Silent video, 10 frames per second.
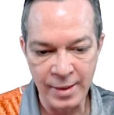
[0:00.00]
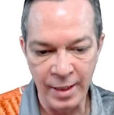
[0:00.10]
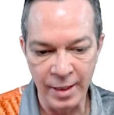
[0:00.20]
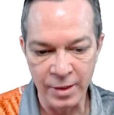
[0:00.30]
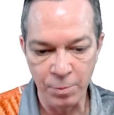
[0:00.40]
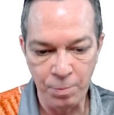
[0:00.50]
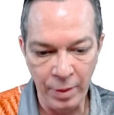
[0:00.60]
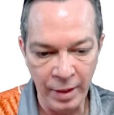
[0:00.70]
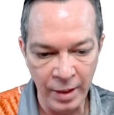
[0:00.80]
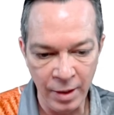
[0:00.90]
is
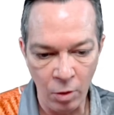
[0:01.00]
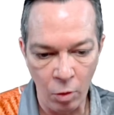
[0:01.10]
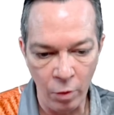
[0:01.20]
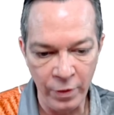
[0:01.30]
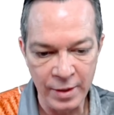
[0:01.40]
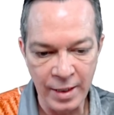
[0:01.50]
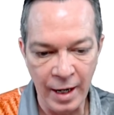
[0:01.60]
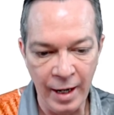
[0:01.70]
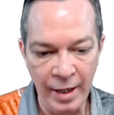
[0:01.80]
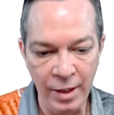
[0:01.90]
being on this
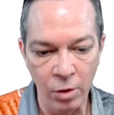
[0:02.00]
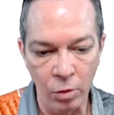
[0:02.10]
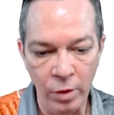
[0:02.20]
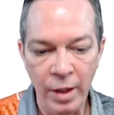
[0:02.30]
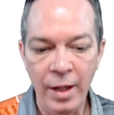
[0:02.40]
angle